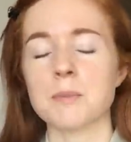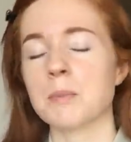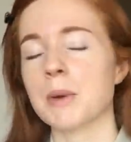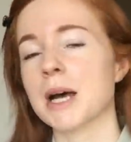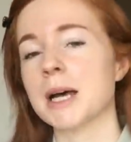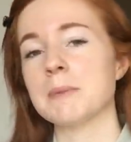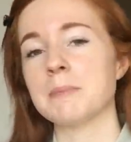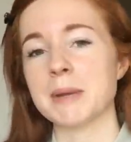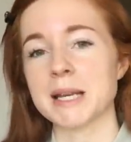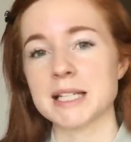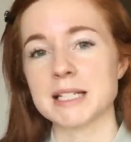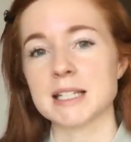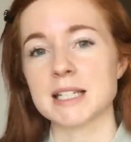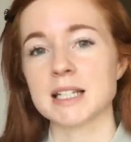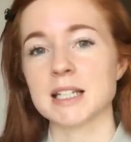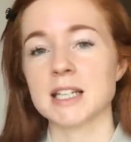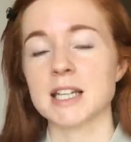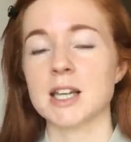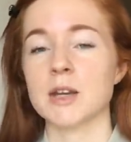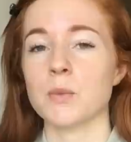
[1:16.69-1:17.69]
but
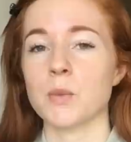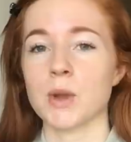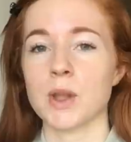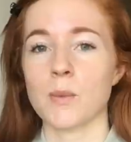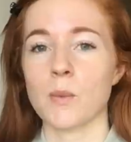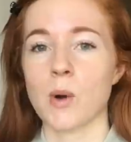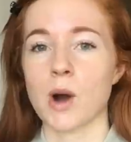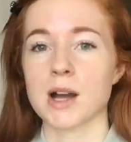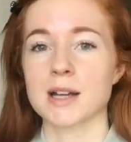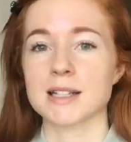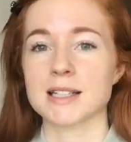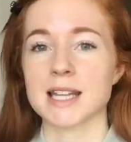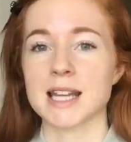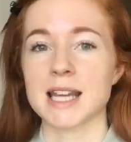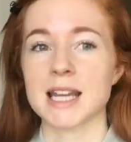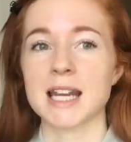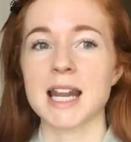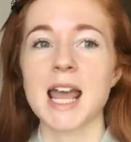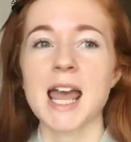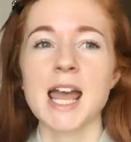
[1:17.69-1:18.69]
basically we
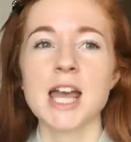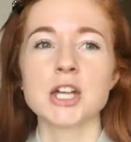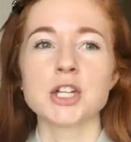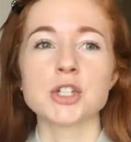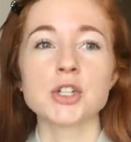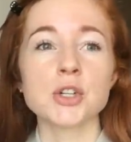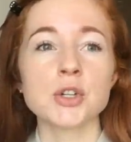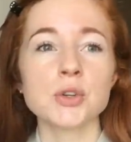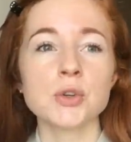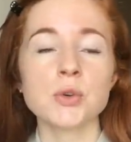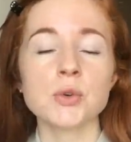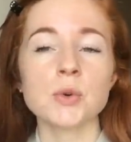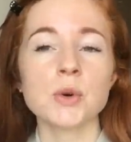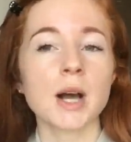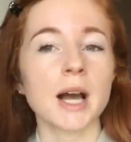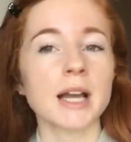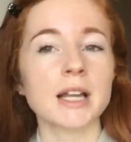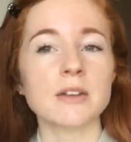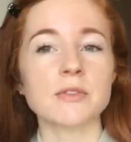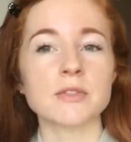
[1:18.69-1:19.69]
wanted two
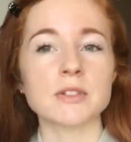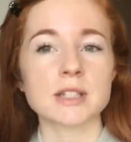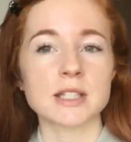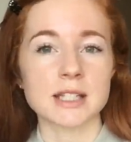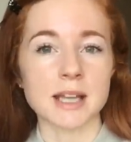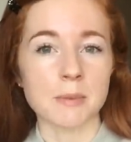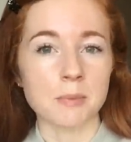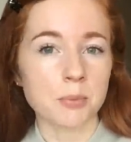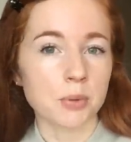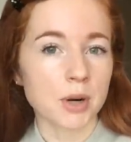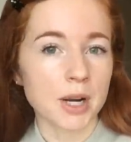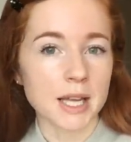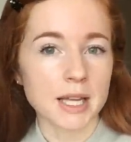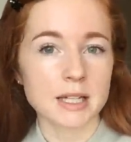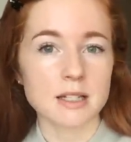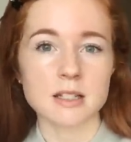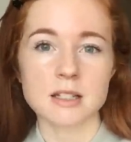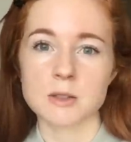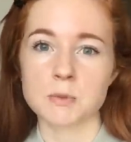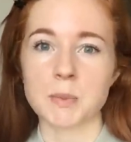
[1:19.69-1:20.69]
kind of
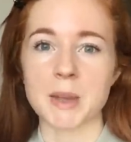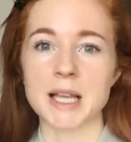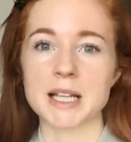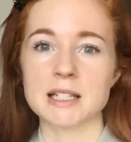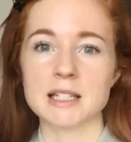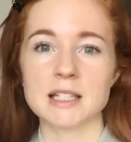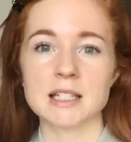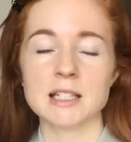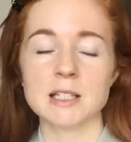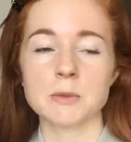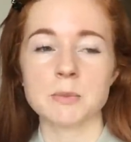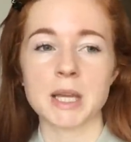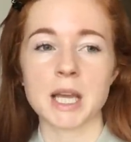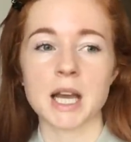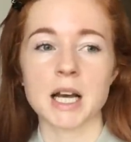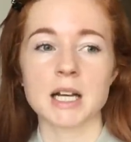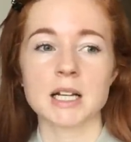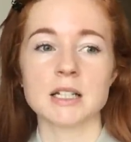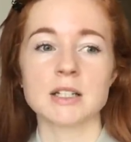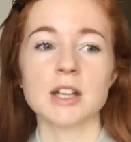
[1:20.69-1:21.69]
separate spaces
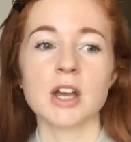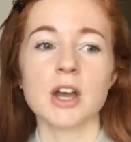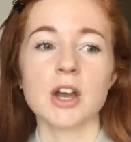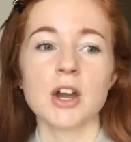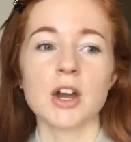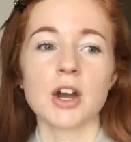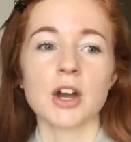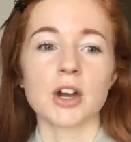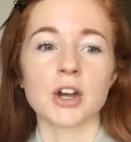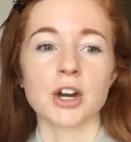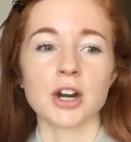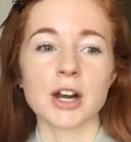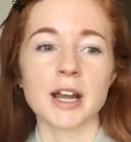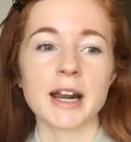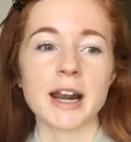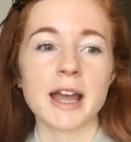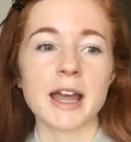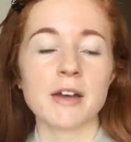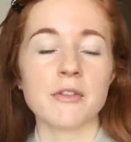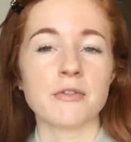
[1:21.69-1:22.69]
because Kurt
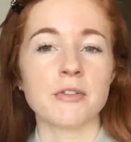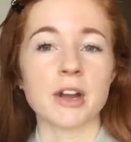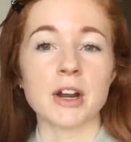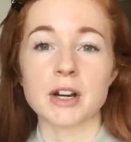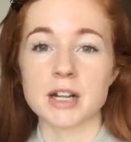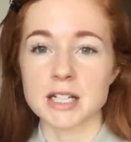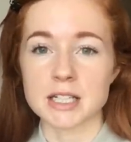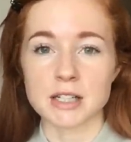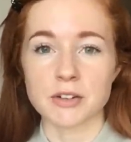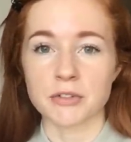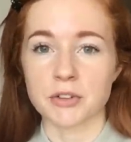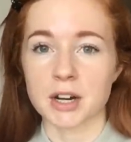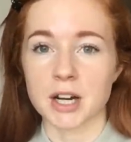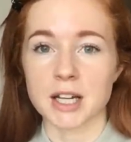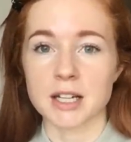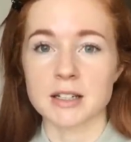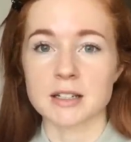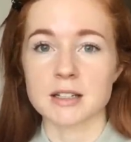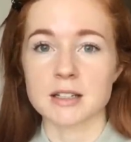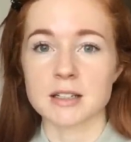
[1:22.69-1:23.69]
and I have very
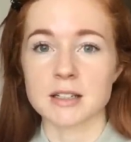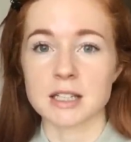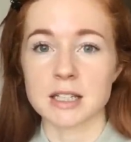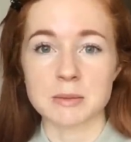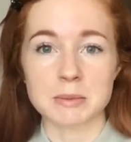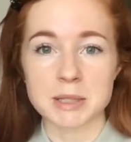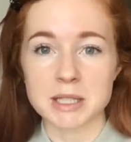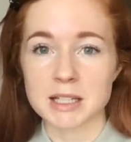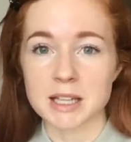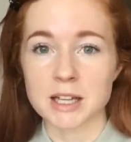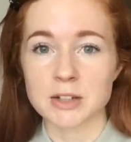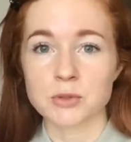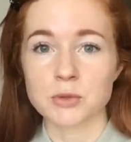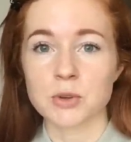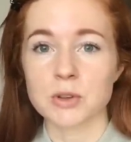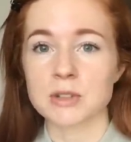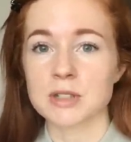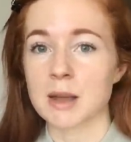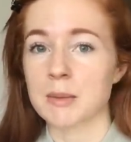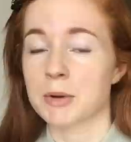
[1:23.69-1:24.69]
different sleeping schedules.